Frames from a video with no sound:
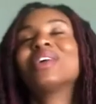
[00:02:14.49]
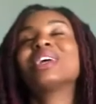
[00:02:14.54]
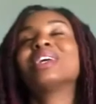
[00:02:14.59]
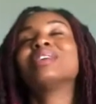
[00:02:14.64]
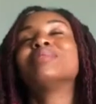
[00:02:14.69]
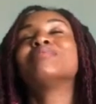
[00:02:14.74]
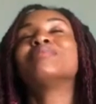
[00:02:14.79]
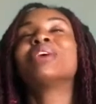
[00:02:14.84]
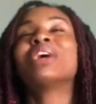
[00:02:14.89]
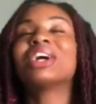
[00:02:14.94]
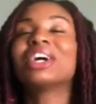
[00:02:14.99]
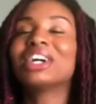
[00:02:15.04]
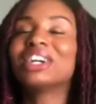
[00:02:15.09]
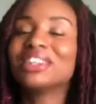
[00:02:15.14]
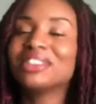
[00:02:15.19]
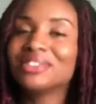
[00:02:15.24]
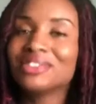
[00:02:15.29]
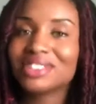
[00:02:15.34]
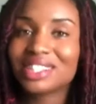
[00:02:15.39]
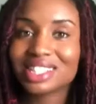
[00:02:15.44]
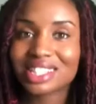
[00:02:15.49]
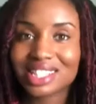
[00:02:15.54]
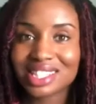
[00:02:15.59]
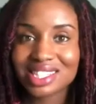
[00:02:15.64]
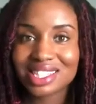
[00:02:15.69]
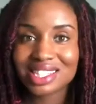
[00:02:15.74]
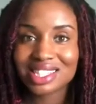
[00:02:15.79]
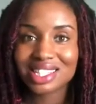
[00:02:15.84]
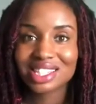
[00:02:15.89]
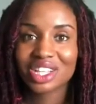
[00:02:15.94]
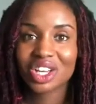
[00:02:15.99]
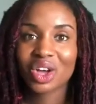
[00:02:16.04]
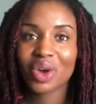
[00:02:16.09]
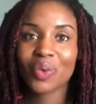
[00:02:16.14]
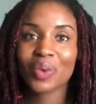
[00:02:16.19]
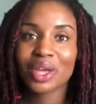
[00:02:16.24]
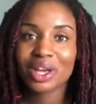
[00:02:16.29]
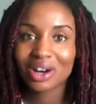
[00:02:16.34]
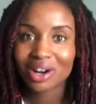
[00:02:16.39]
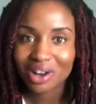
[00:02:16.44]
imperfect
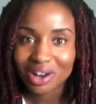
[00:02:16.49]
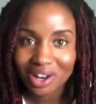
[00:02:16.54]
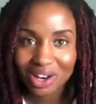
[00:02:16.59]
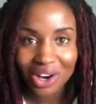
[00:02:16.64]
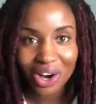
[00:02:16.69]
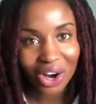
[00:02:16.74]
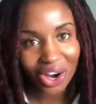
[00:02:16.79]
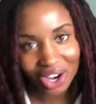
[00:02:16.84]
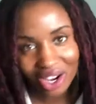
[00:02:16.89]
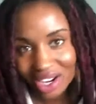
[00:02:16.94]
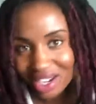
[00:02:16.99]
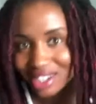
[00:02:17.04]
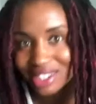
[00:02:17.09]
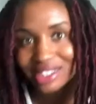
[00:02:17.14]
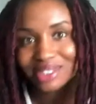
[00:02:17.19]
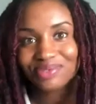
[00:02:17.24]
we all are.